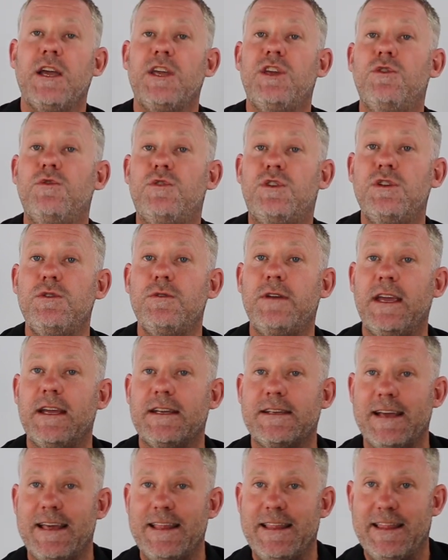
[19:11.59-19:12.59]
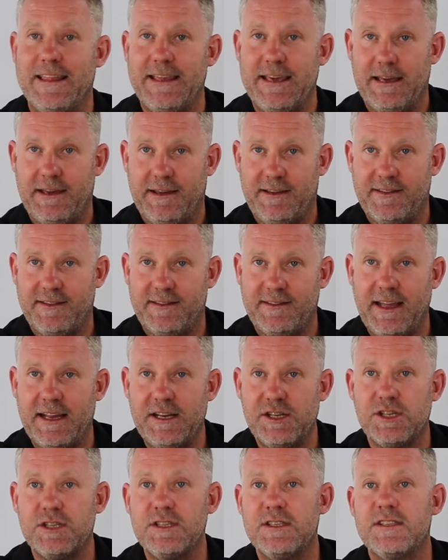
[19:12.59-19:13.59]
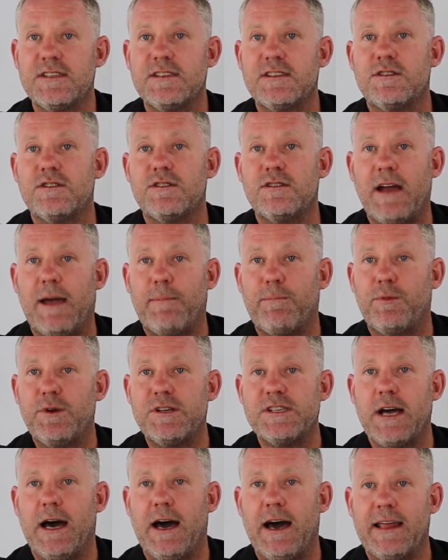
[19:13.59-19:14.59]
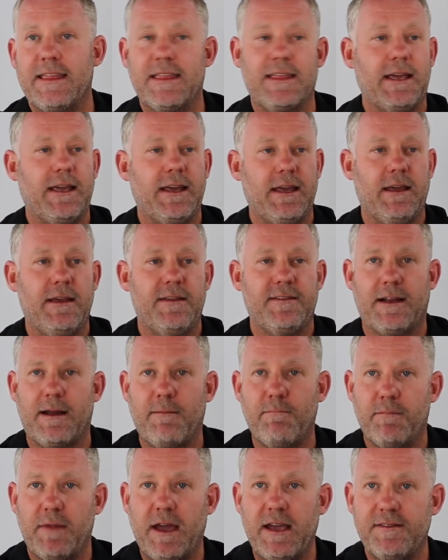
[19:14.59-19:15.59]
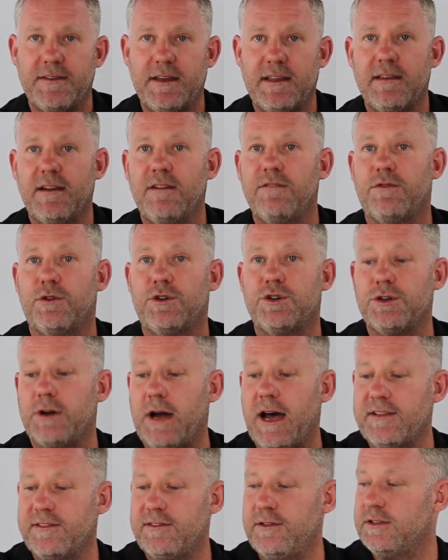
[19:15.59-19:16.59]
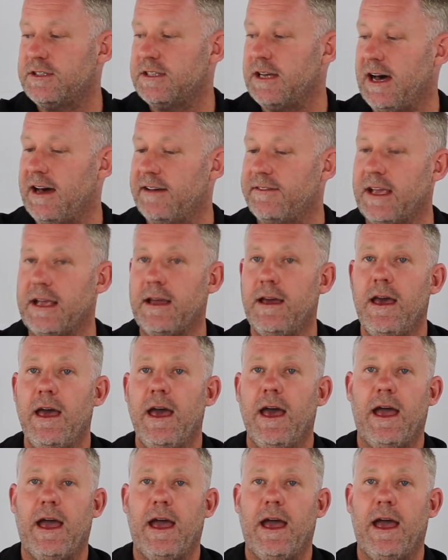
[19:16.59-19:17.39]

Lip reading: You do get the extension strap, which I think is an amazing thing for dry suit diving.